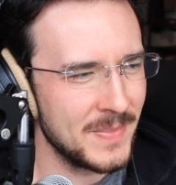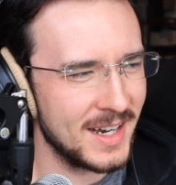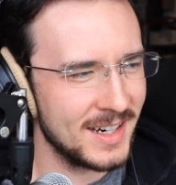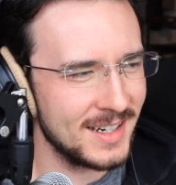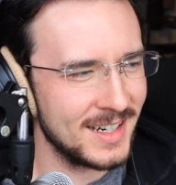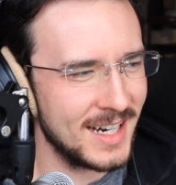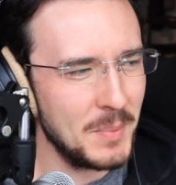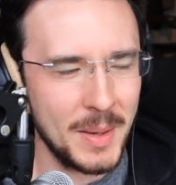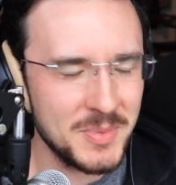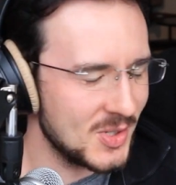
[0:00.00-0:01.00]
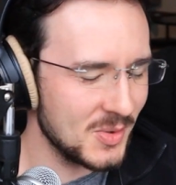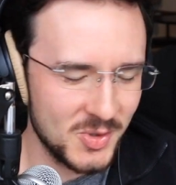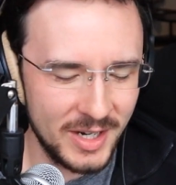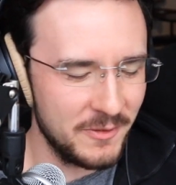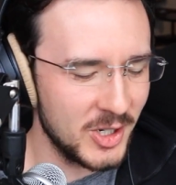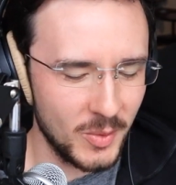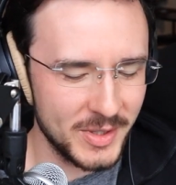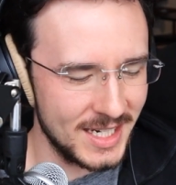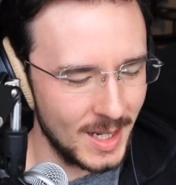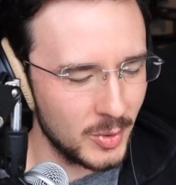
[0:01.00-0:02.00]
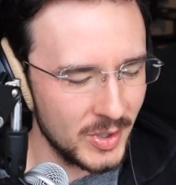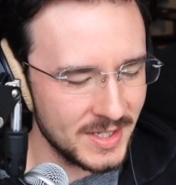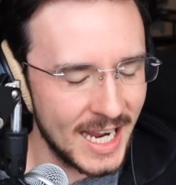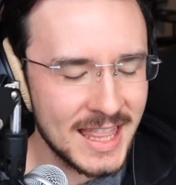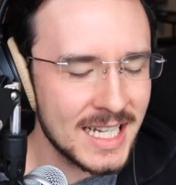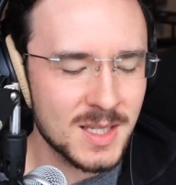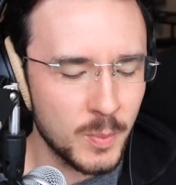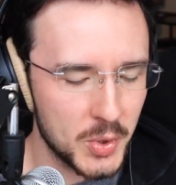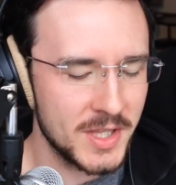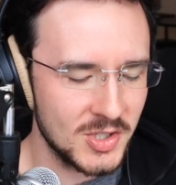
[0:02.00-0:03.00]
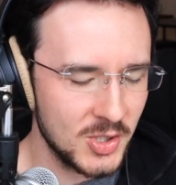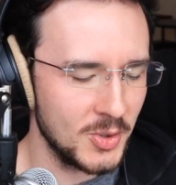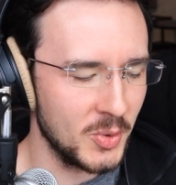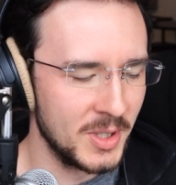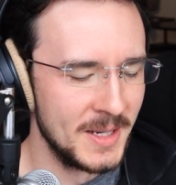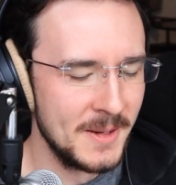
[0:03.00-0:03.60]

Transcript: I'm still trying to figure out what that number is. I think it's more than 2.